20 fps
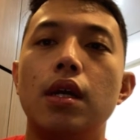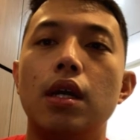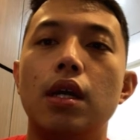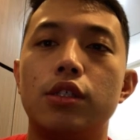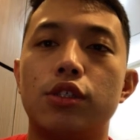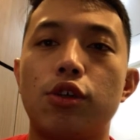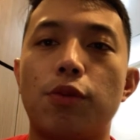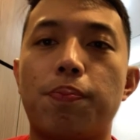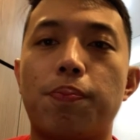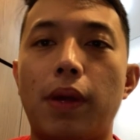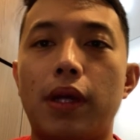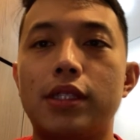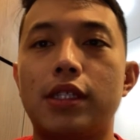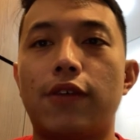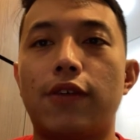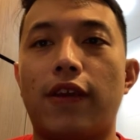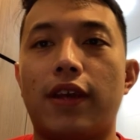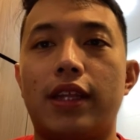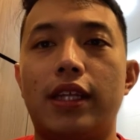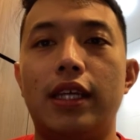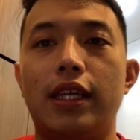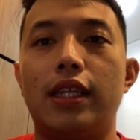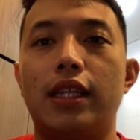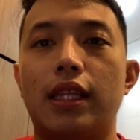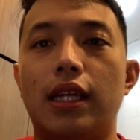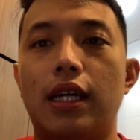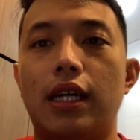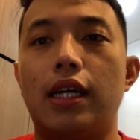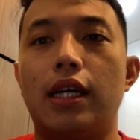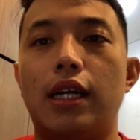So price affecting
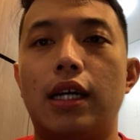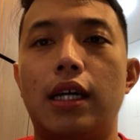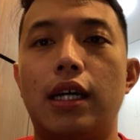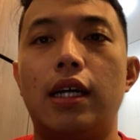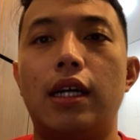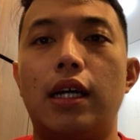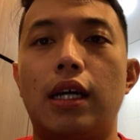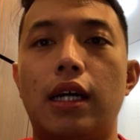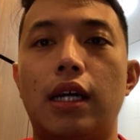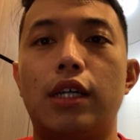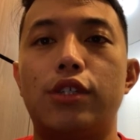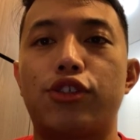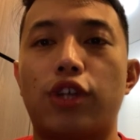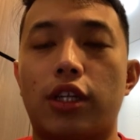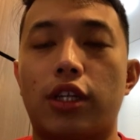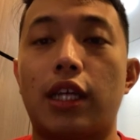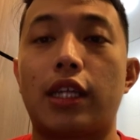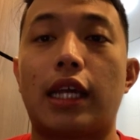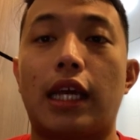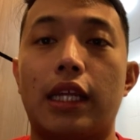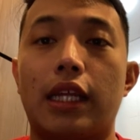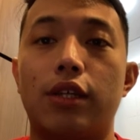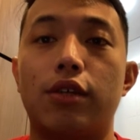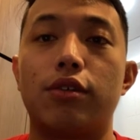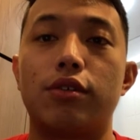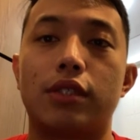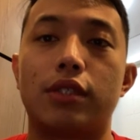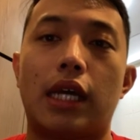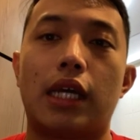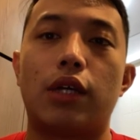the strata
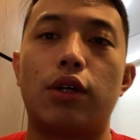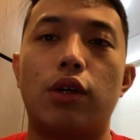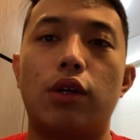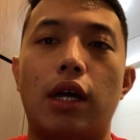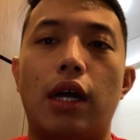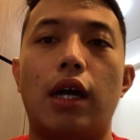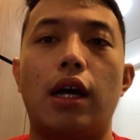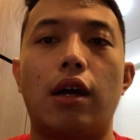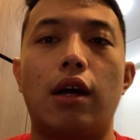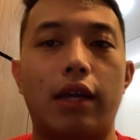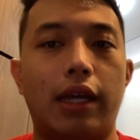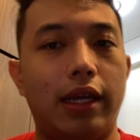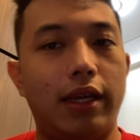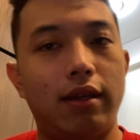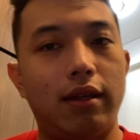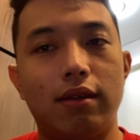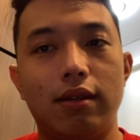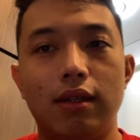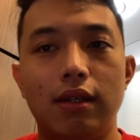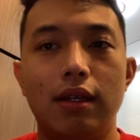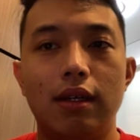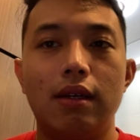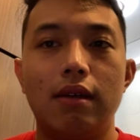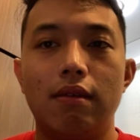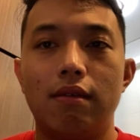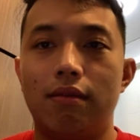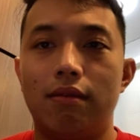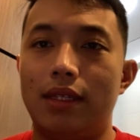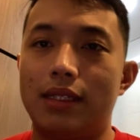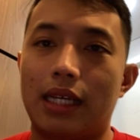titles are okay.
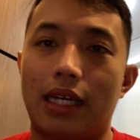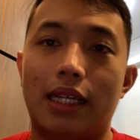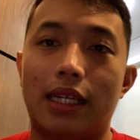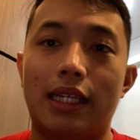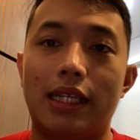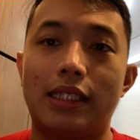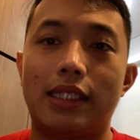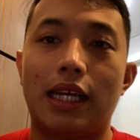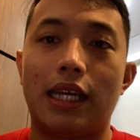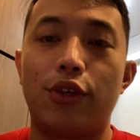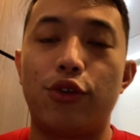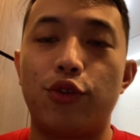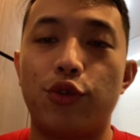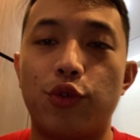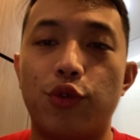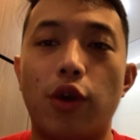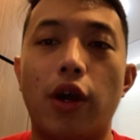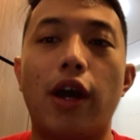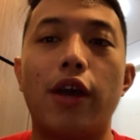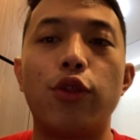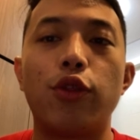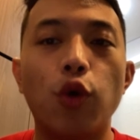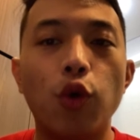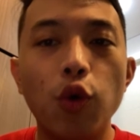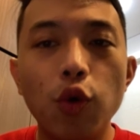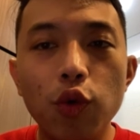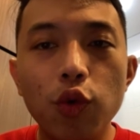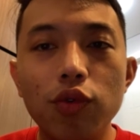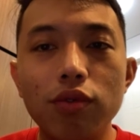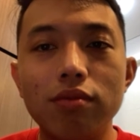These are the things that you will
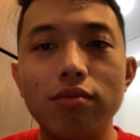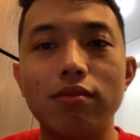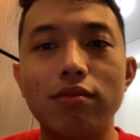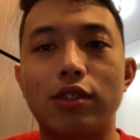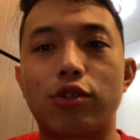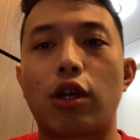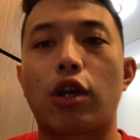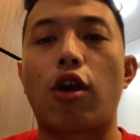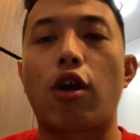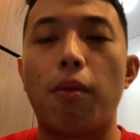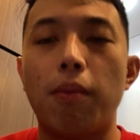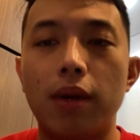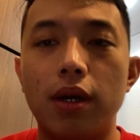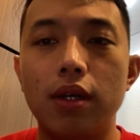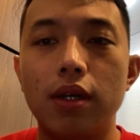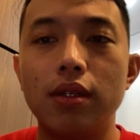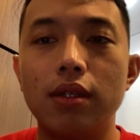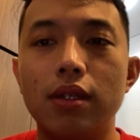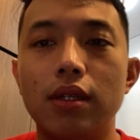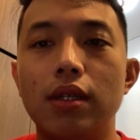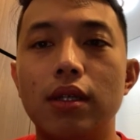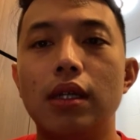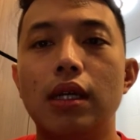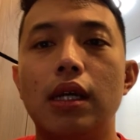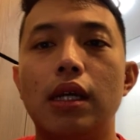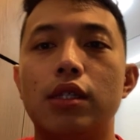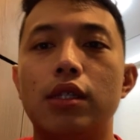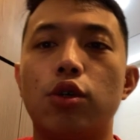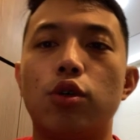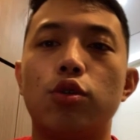know. It's quite common.
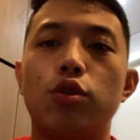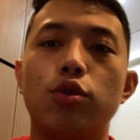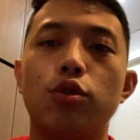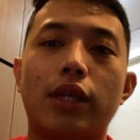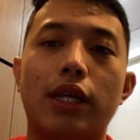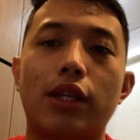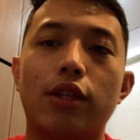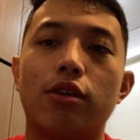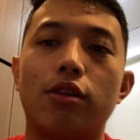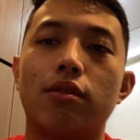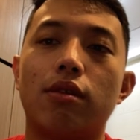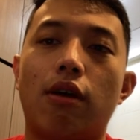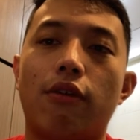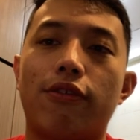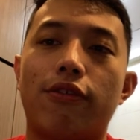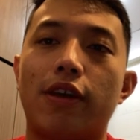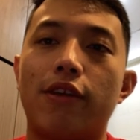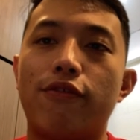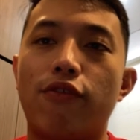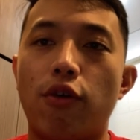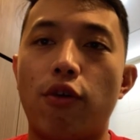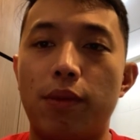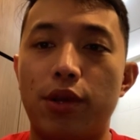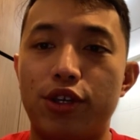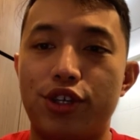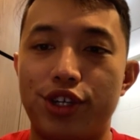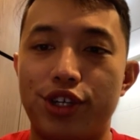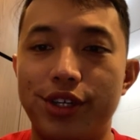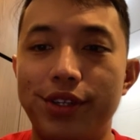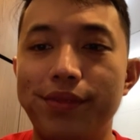So do take note of the
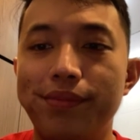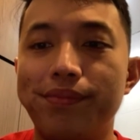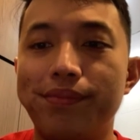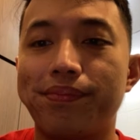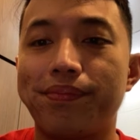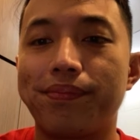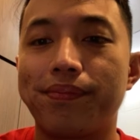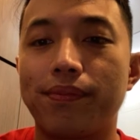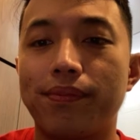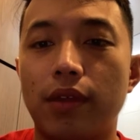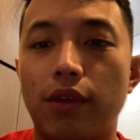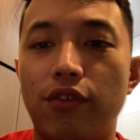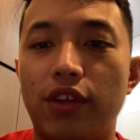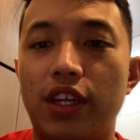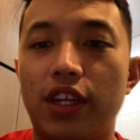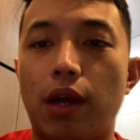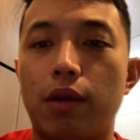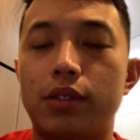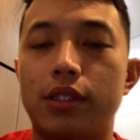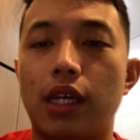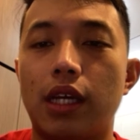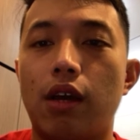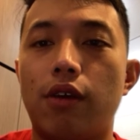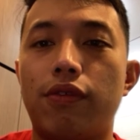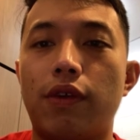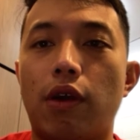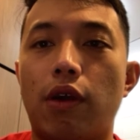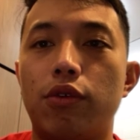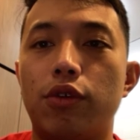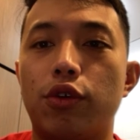information. Read it yourself.
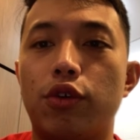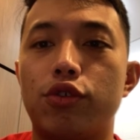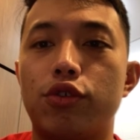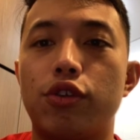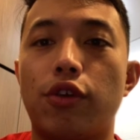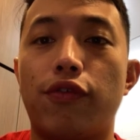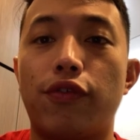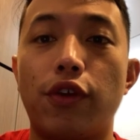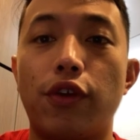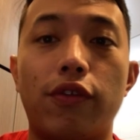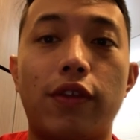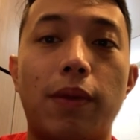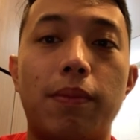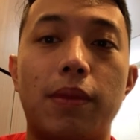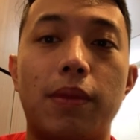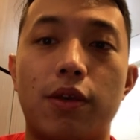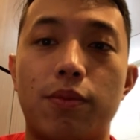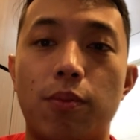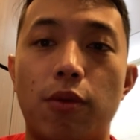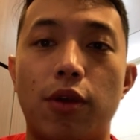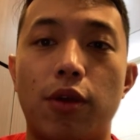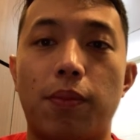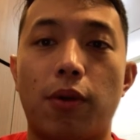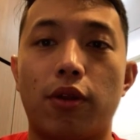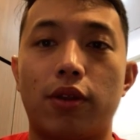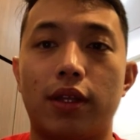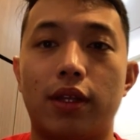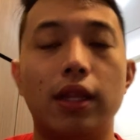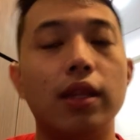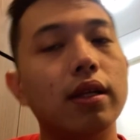I will go through a few of them that are more
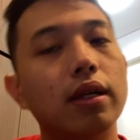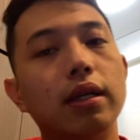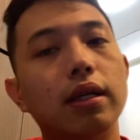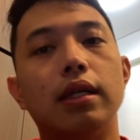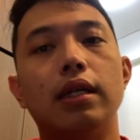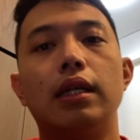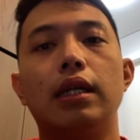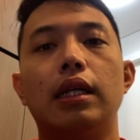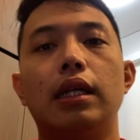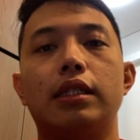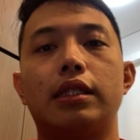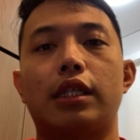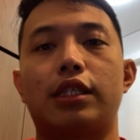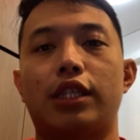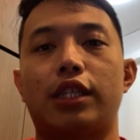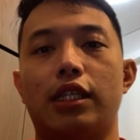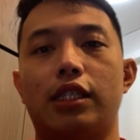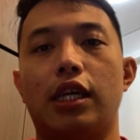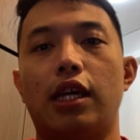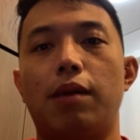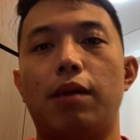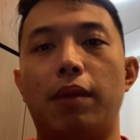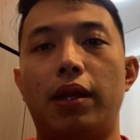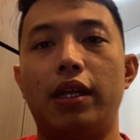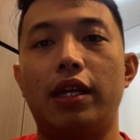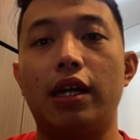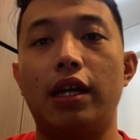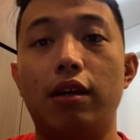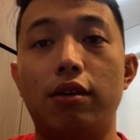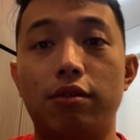important, such as
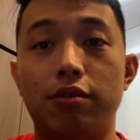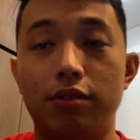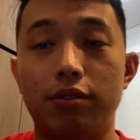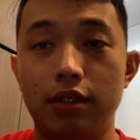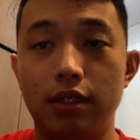medical